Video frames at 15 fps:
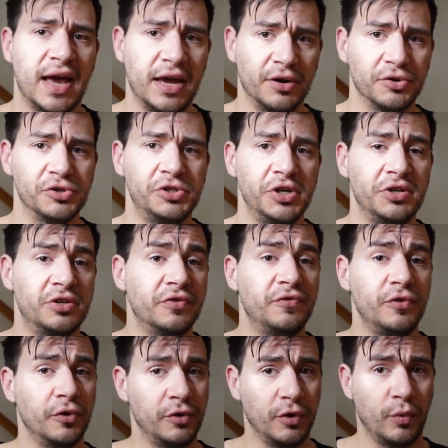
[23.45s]
energy to
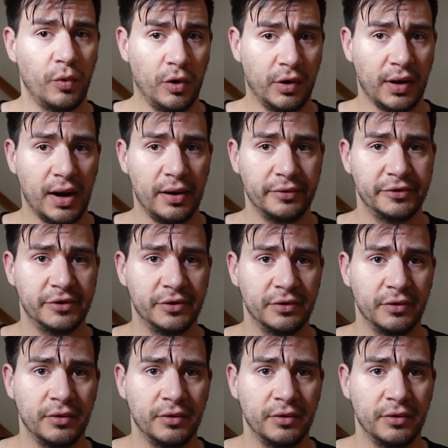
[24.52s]
fuel your workouts.